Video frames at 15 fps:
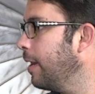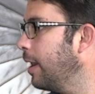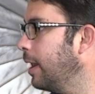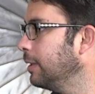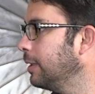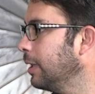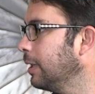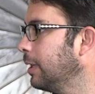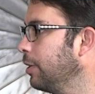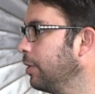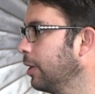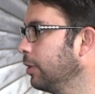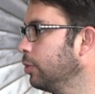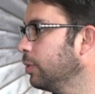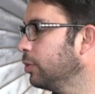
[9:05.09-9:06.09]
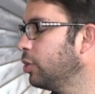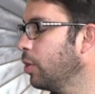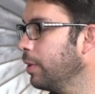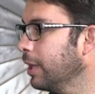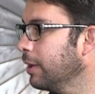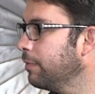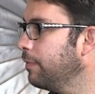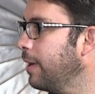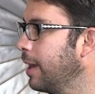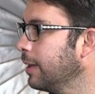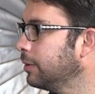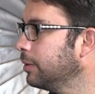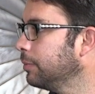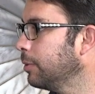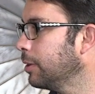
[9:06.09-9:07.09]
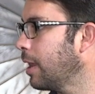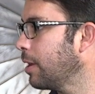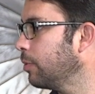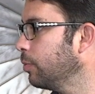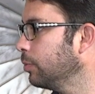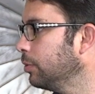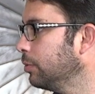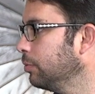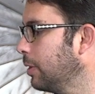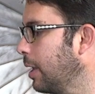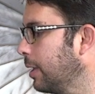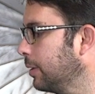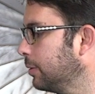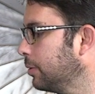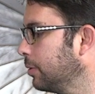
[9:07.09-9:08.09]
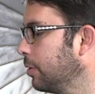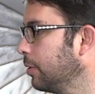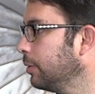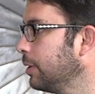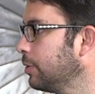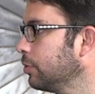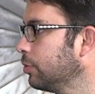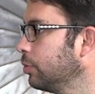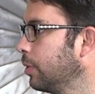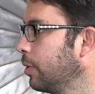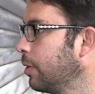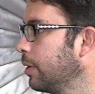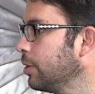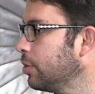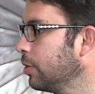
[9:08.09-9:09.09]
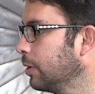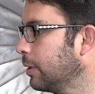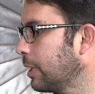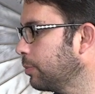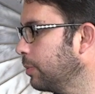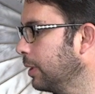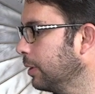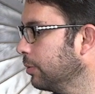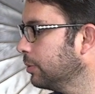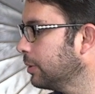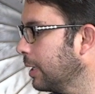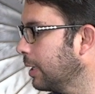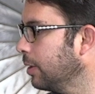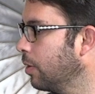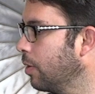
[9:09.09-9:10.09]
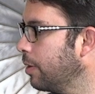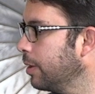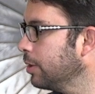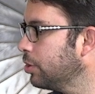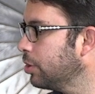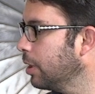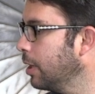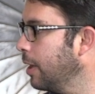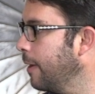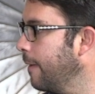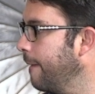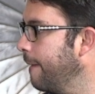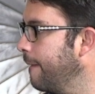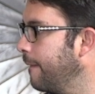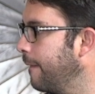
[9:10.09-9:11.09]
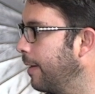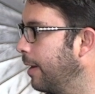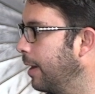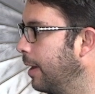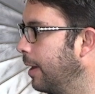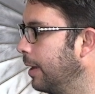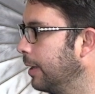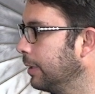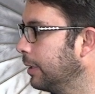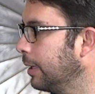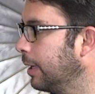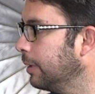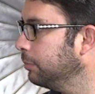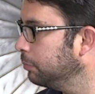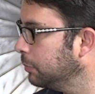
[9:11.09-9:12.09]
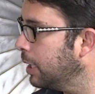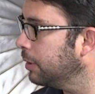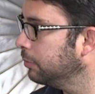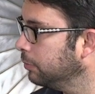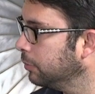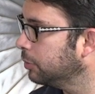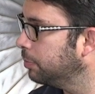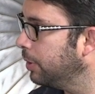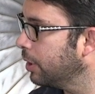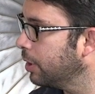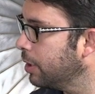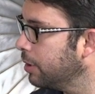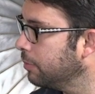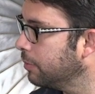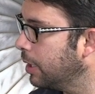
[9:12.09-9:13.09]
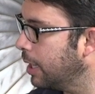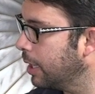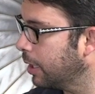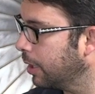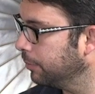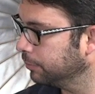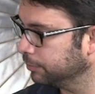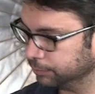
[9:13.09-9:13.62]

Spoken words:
and then here you can do a toning effect, but I don't do that, so let's just do orange. So that's what it looks like in orange. And yeah, looks pretty good, I like it.